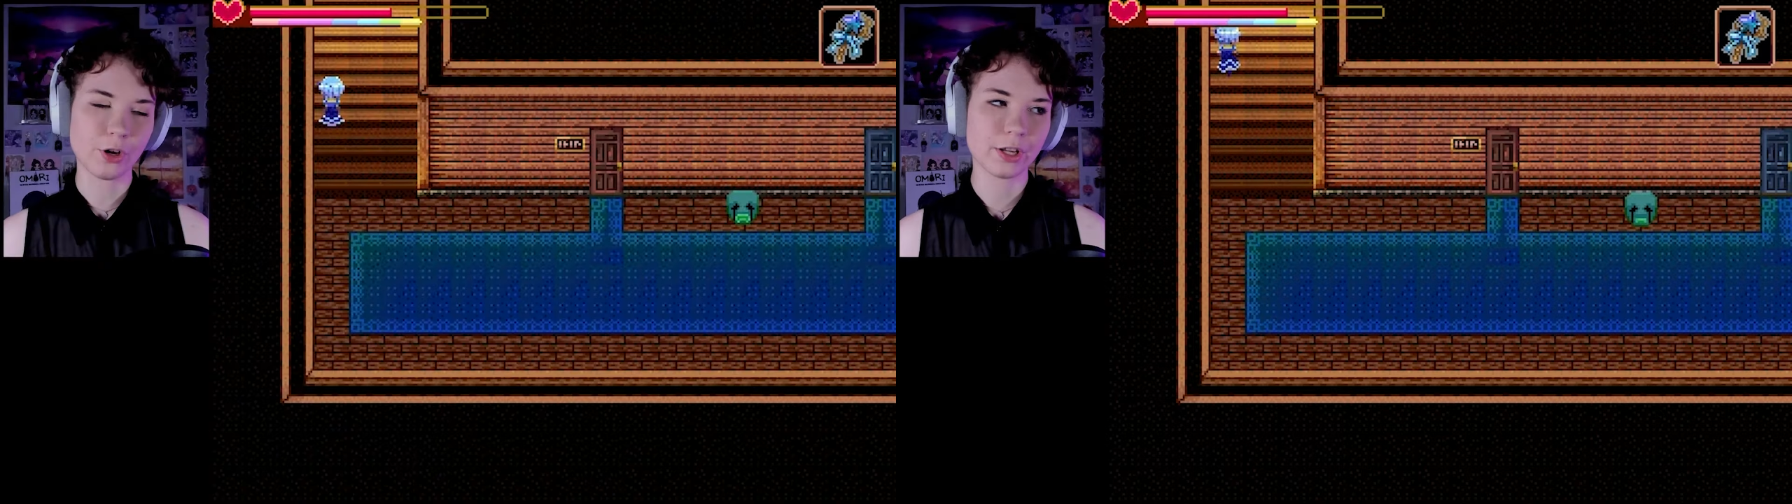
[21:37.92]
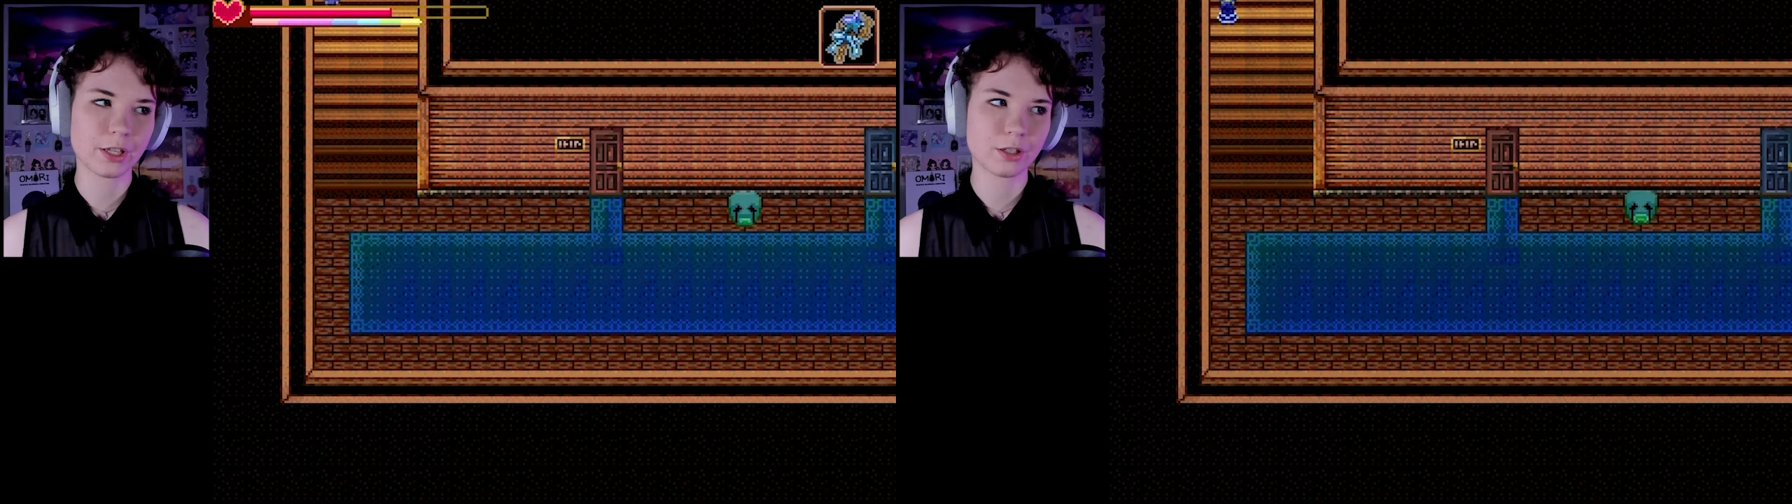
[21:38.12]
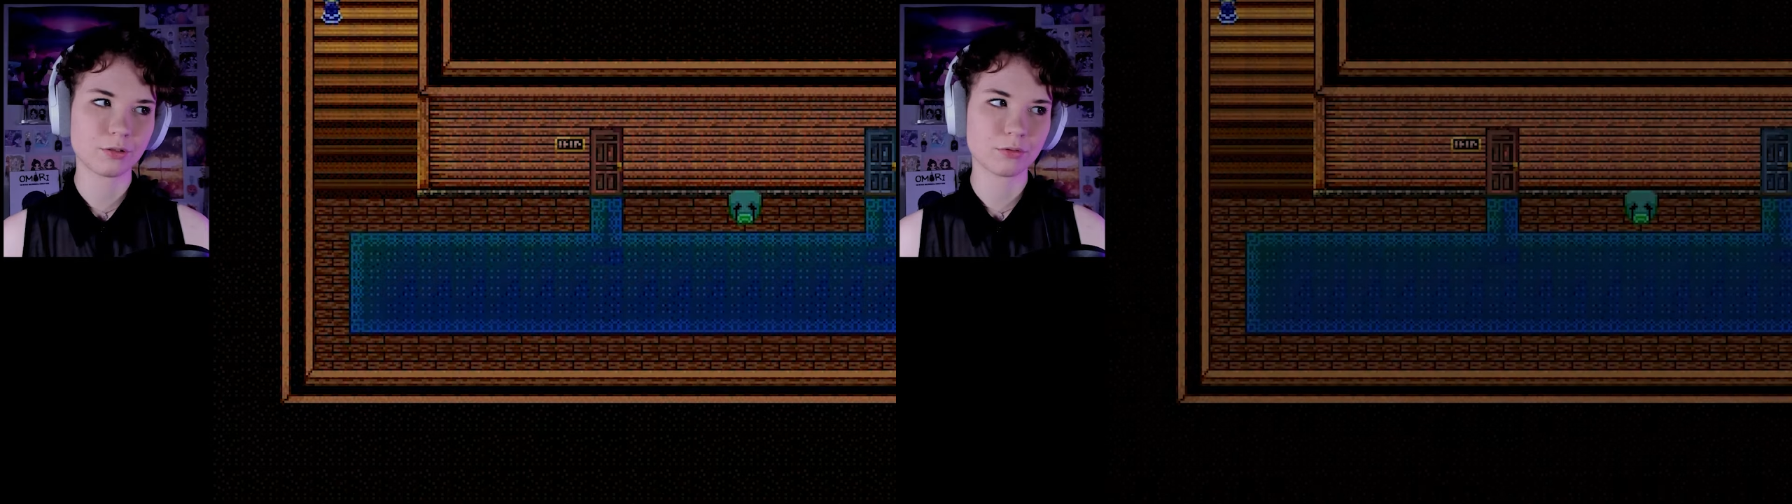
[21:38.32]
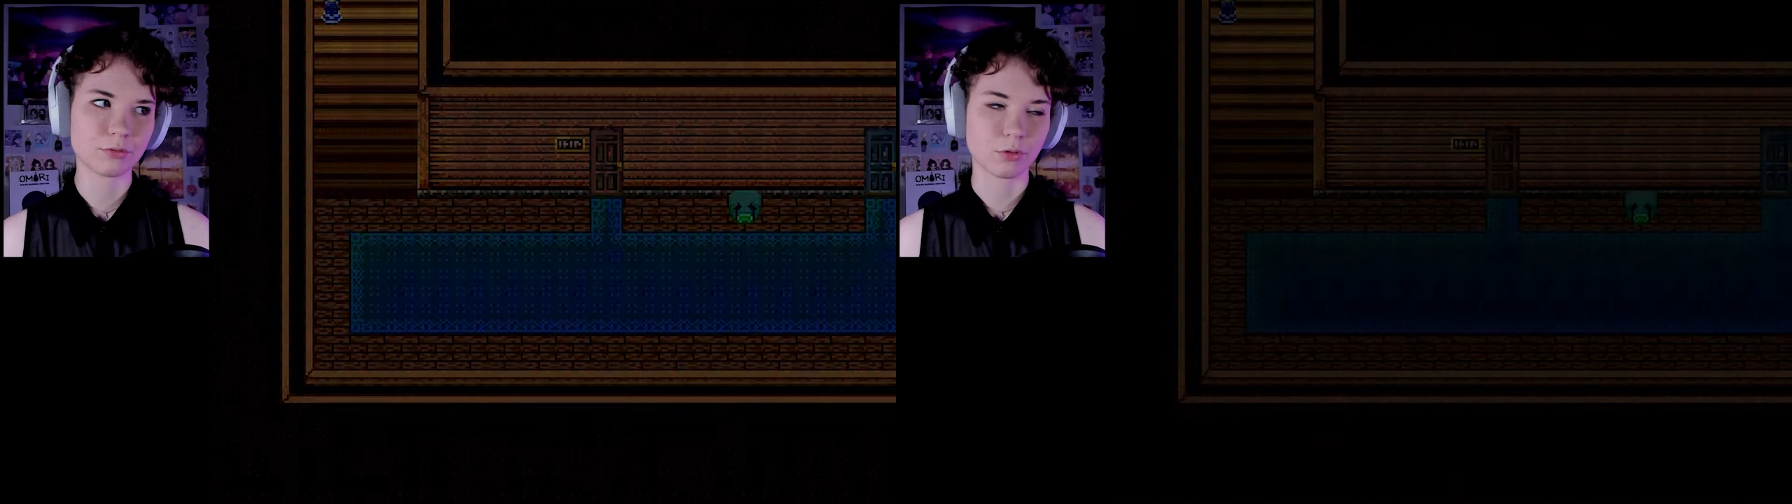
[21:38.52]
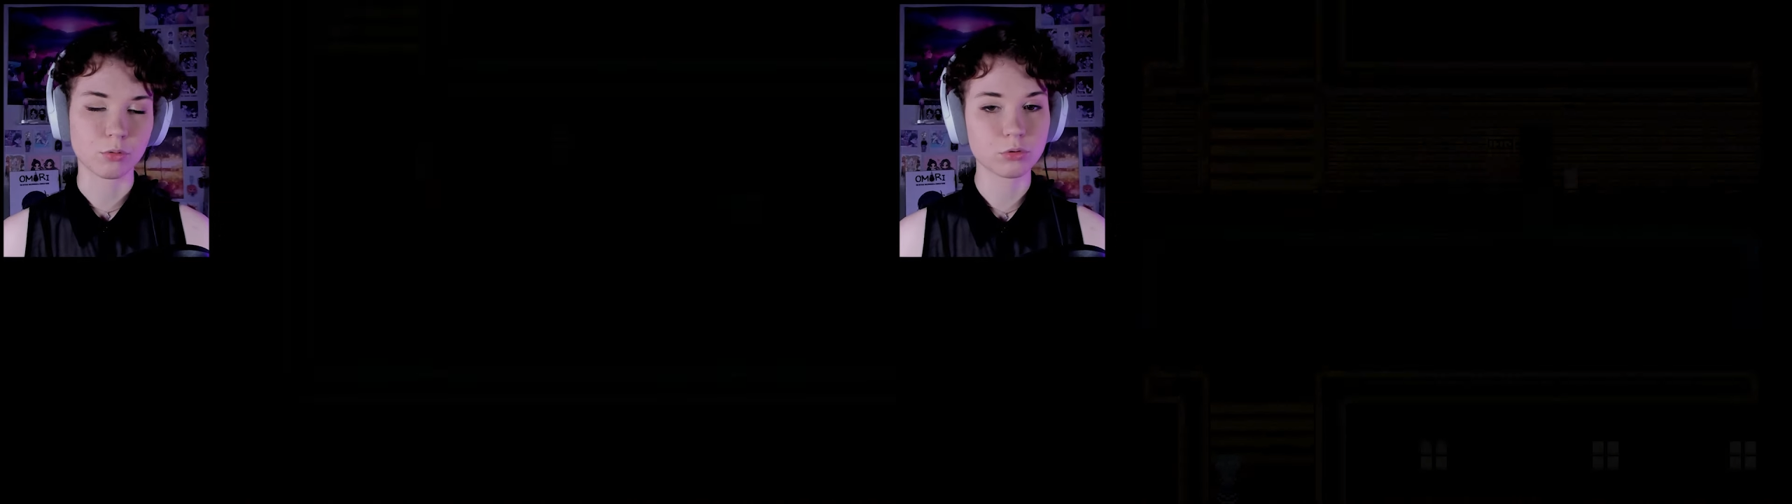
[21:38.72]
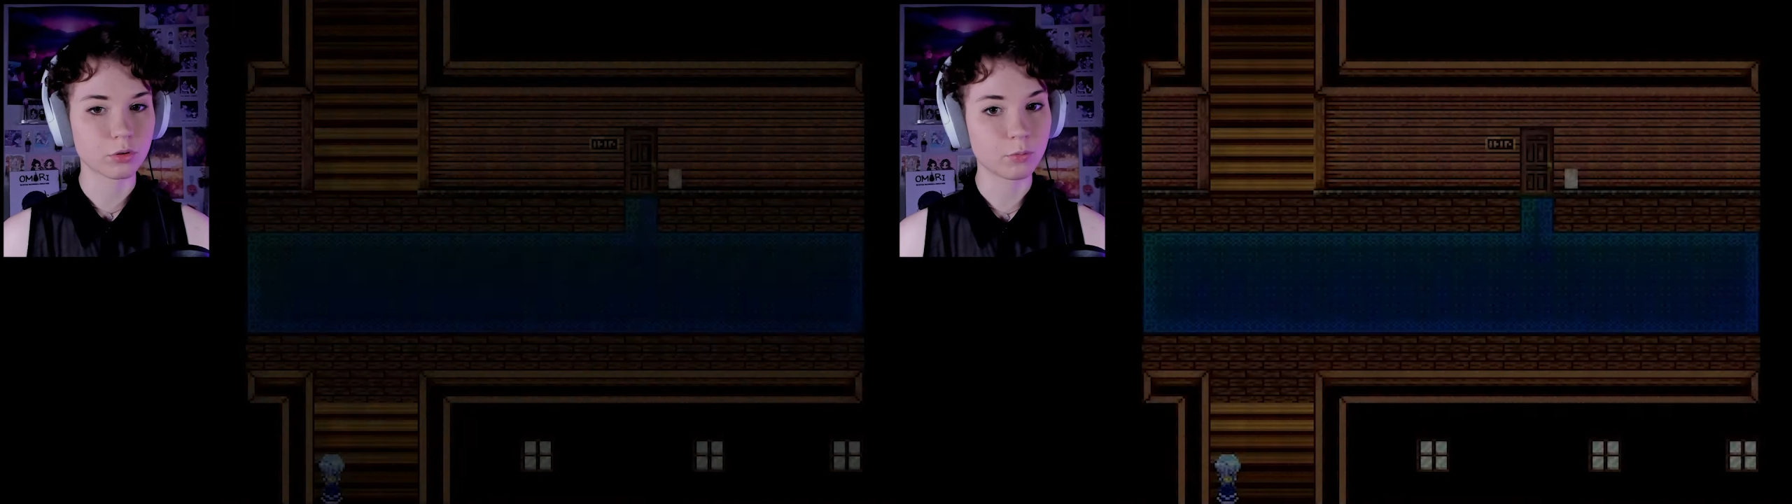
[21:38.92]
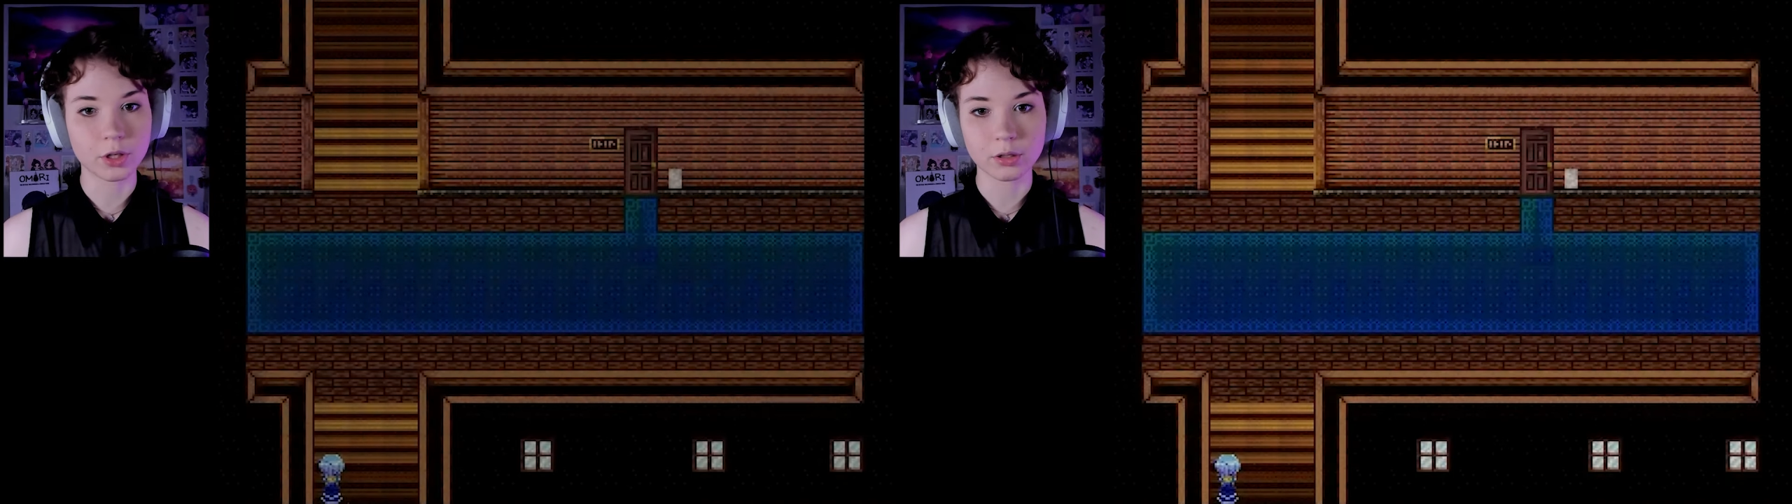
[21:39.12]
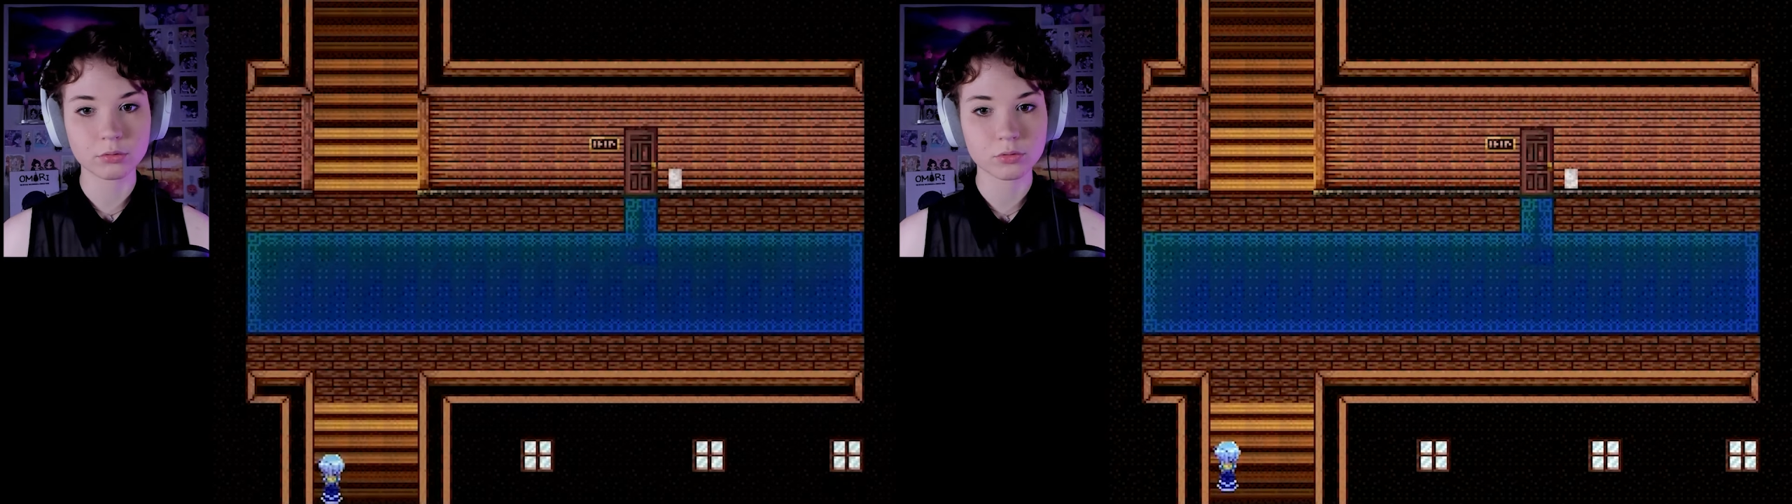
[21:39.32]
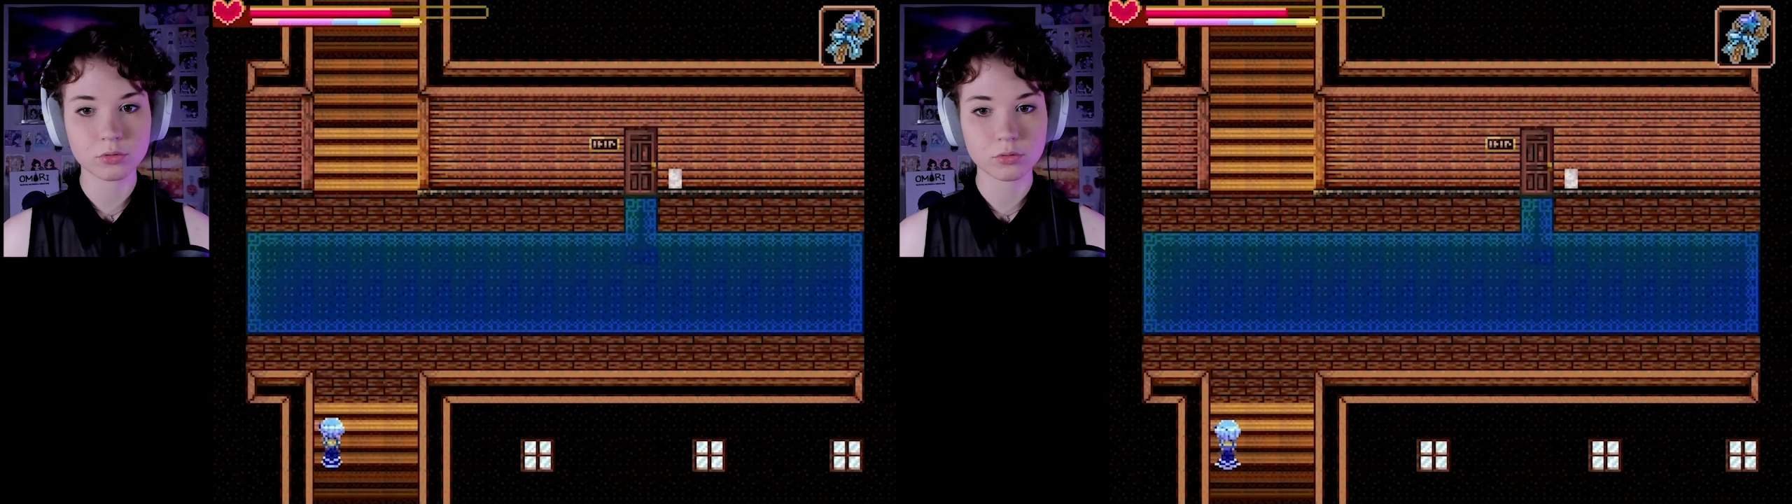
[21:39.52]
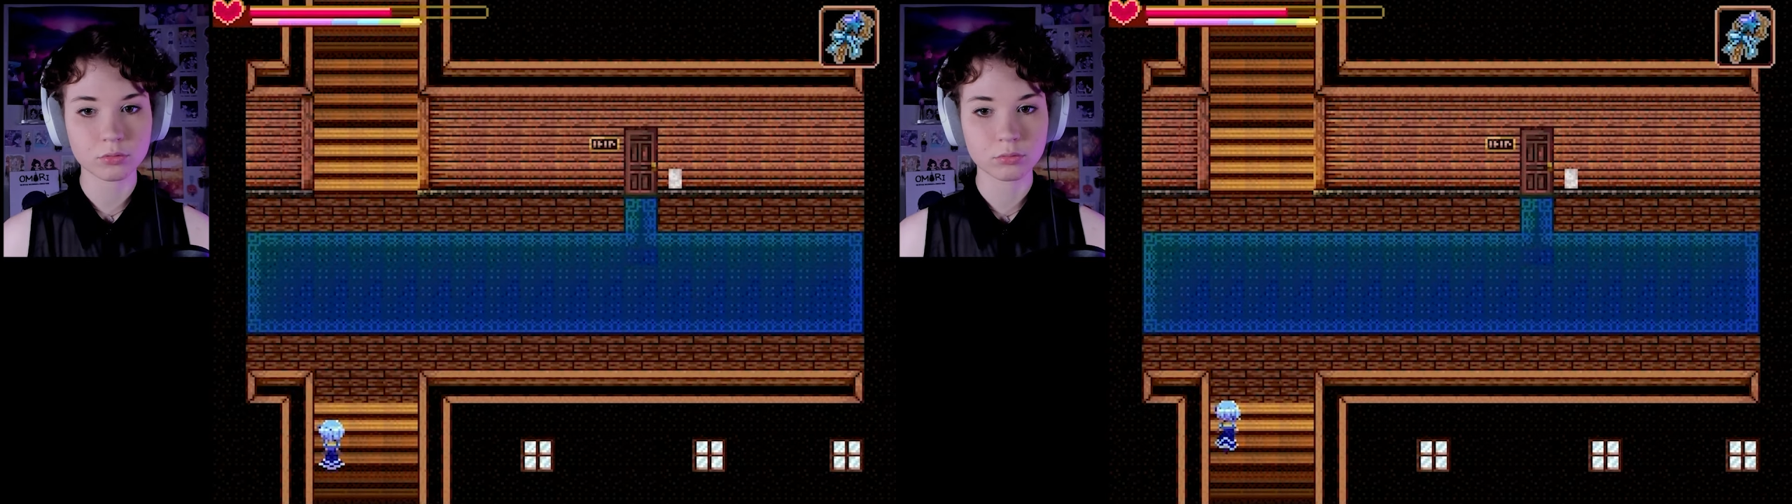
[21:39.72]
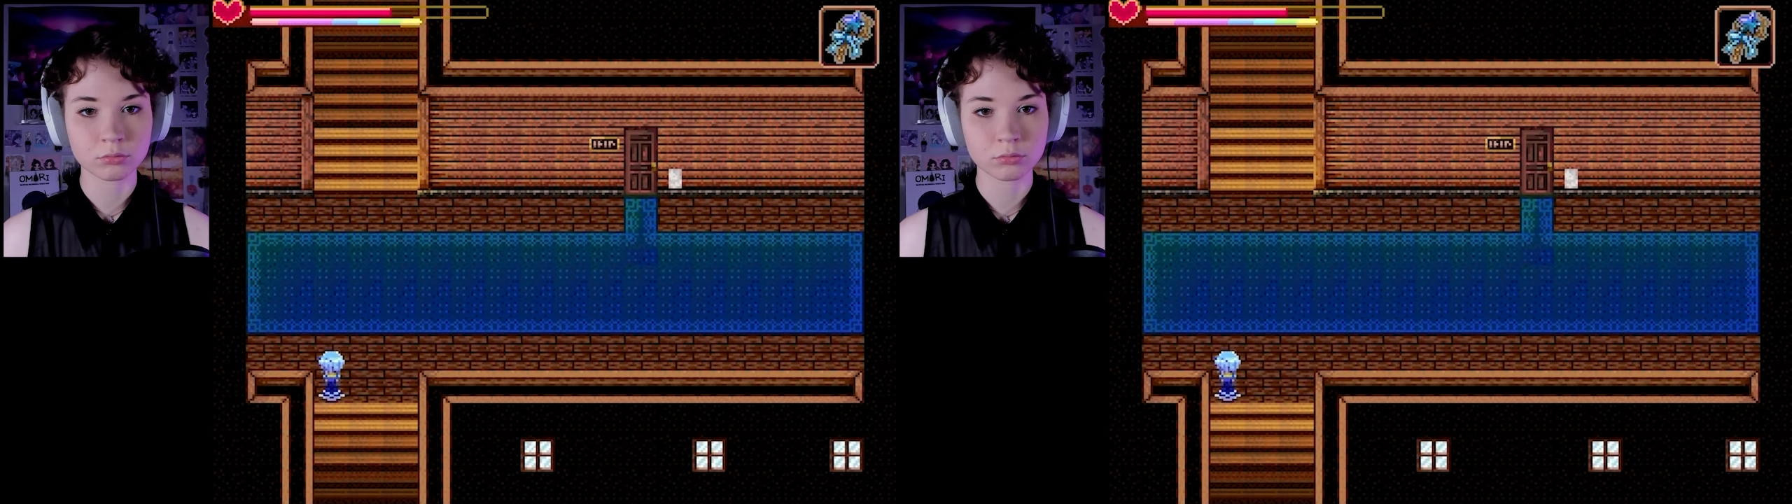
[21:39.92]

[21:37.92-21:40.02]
Fine, I'll go somewhere else.